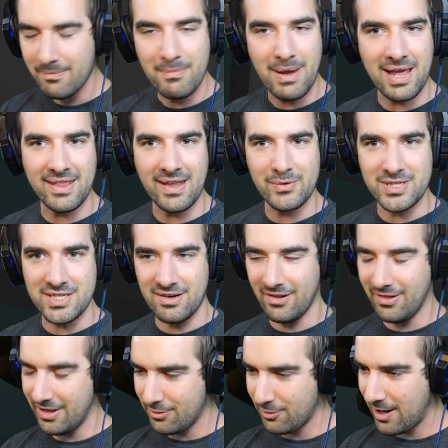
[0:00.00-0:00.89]
Man, that was an
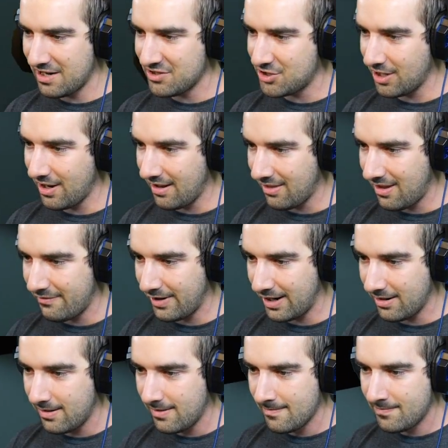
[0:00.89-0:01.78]
alliteration. I love
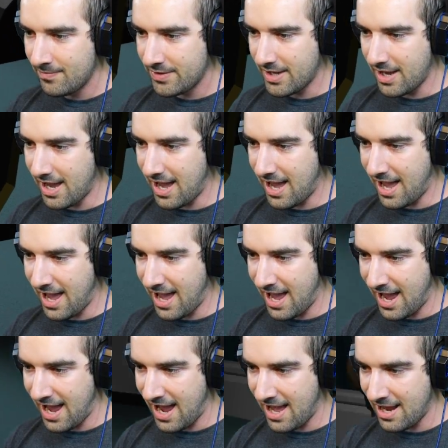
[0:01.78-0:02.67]
it.
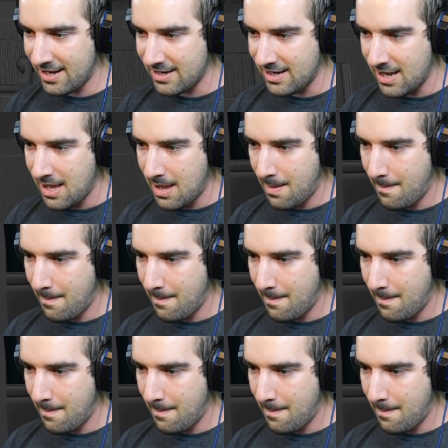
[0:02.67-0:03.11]
And